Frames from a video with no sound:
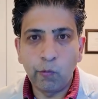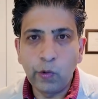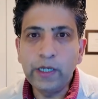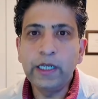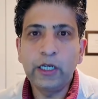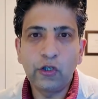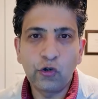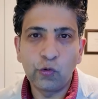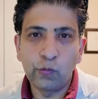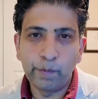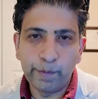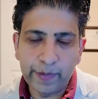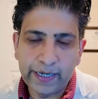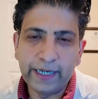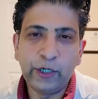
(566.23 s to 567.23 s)
We need to
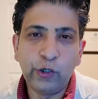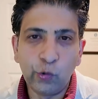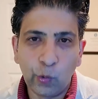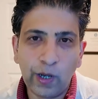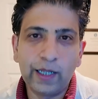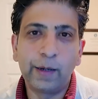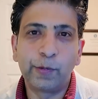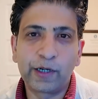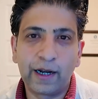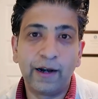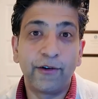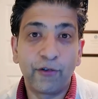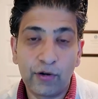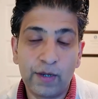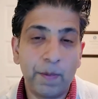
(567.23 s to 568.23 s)
be a developed
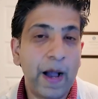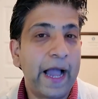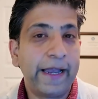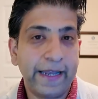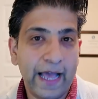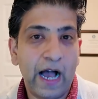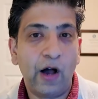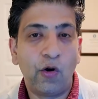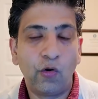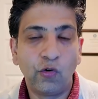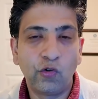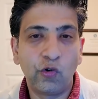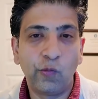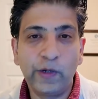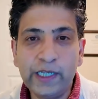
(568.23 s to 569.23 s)
country by now.
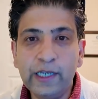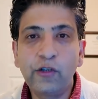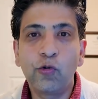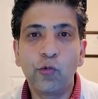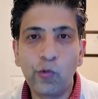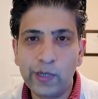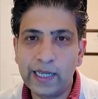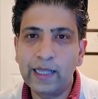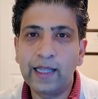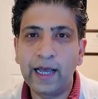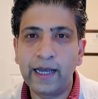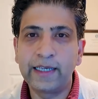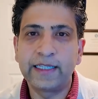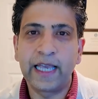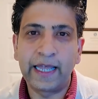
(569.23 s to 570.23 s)
So we need to
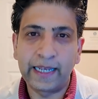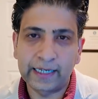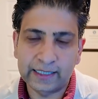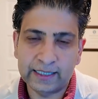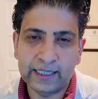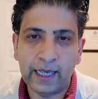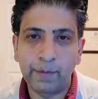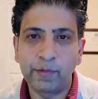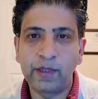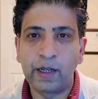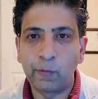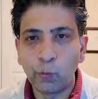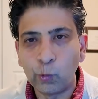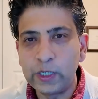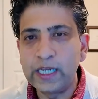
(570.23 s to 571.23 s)
realize and accept
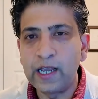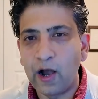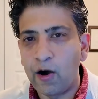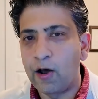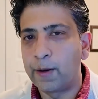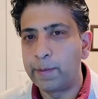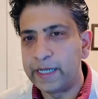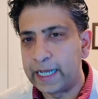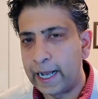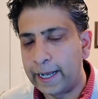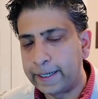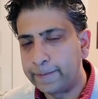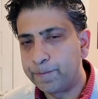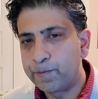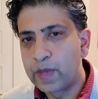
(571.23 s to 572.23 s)
that we are
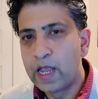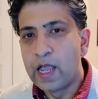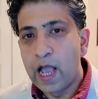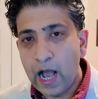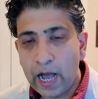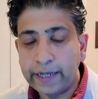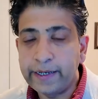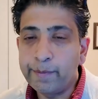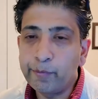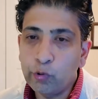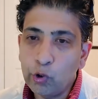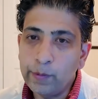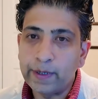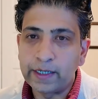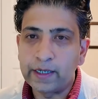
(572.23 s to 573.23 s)
behind.
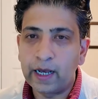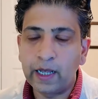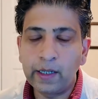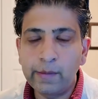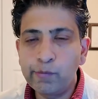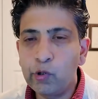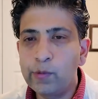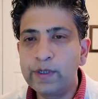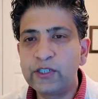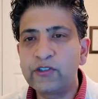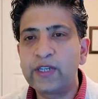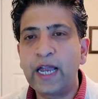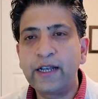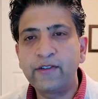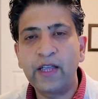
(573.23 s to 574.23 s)
Unemployment
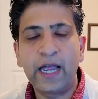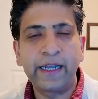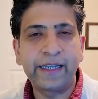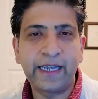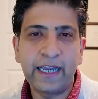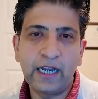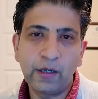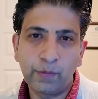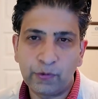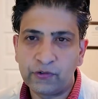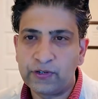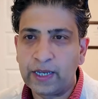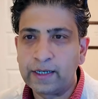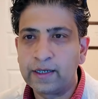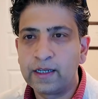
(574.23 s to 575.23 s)
stands at
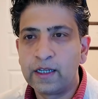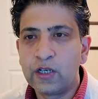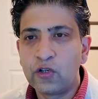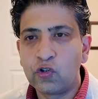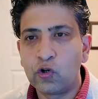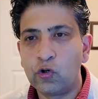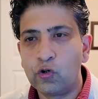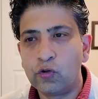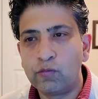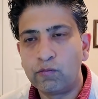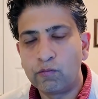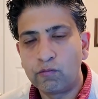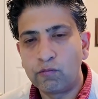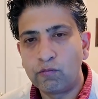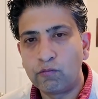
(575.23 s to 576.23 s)
8%.
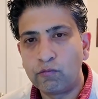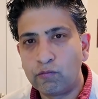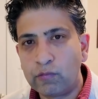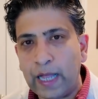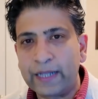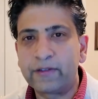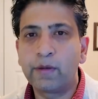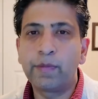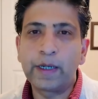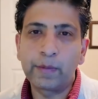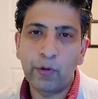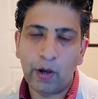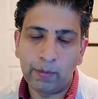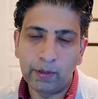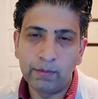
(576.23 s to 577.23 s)
So that's a big
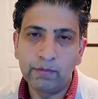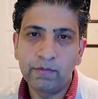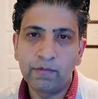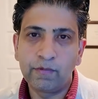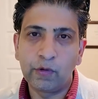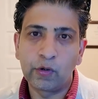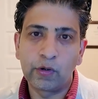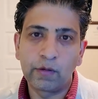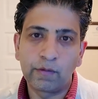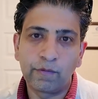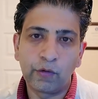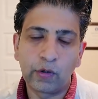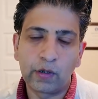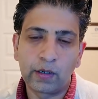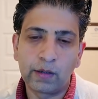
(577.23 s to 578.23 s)
problem for
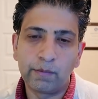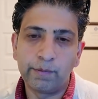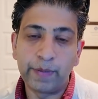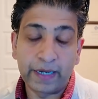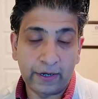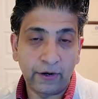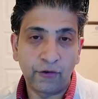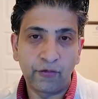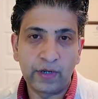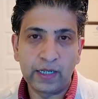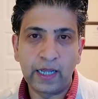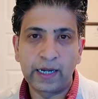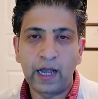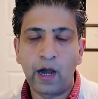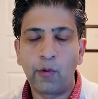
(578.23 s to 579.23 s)
a big country
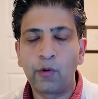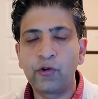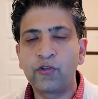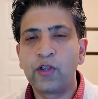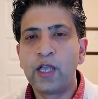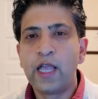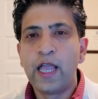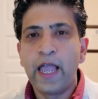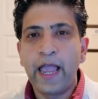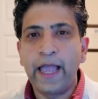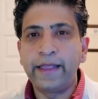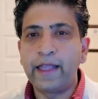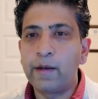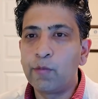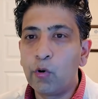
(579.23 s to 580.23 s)
like ours.
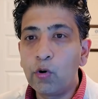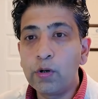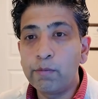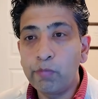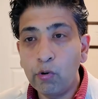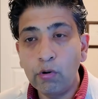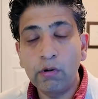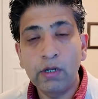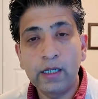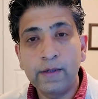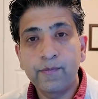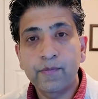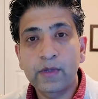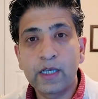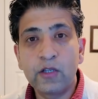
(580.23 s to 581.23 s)
And then more
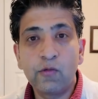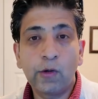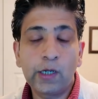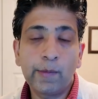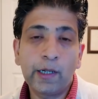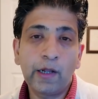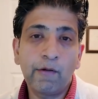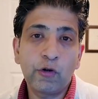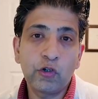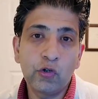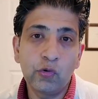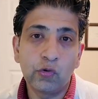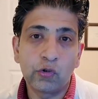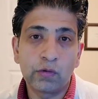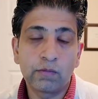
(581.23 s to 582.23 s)
importantly is, what about our
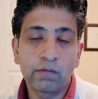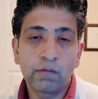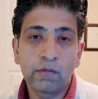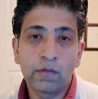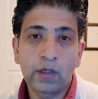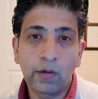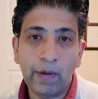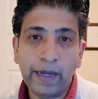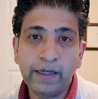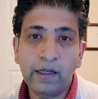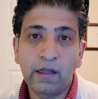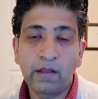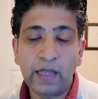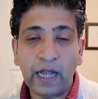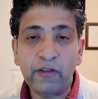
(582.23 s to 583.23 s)
youth,
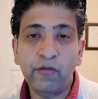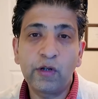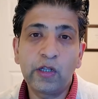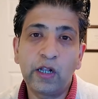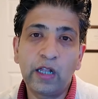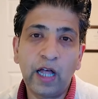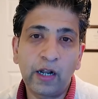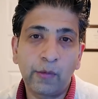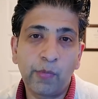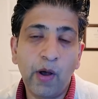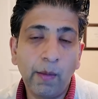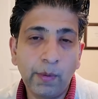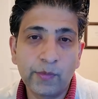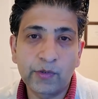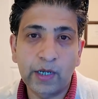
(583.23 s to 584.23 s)
right? That's where a lot of
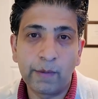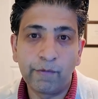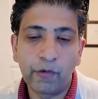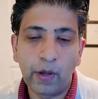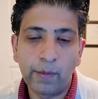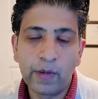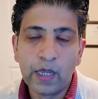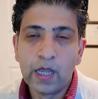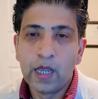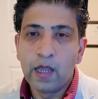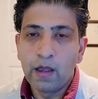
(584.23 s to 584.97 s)
problems come from.